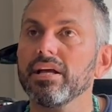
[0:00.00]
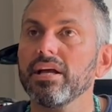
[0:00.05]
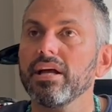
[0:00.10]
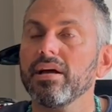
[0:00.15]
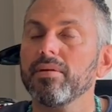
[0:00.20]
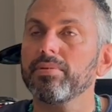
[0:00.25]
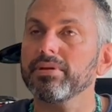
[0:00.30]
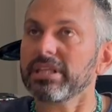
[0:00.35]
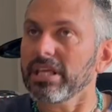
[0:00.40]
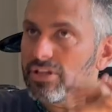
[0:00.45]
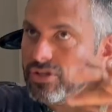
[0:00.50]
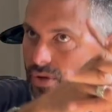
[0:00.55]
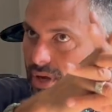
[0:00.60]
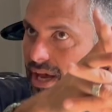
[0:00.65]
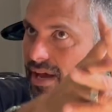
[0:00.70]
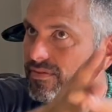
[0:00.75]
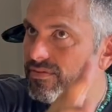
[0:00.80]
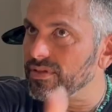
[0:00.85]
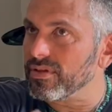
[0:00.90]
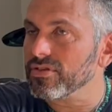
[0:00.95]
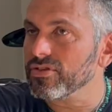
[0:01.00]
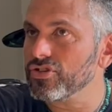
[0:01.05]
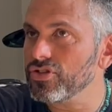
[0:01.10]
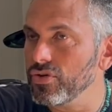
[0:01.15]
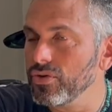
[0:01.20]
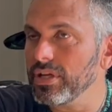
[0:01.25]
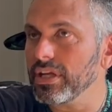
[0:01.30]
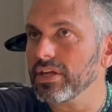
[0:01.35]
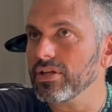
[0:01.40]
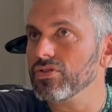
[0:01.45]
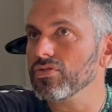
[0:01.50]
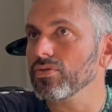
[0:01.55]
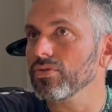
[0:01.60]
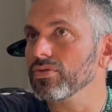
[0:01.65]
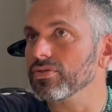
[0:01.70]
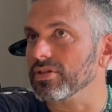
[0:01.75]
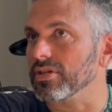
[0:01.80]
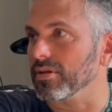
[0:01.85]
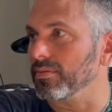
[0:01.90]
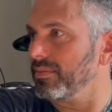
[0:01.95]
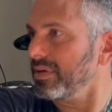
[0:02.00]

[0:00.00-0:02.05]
But then you have the shooting in Jerusalem.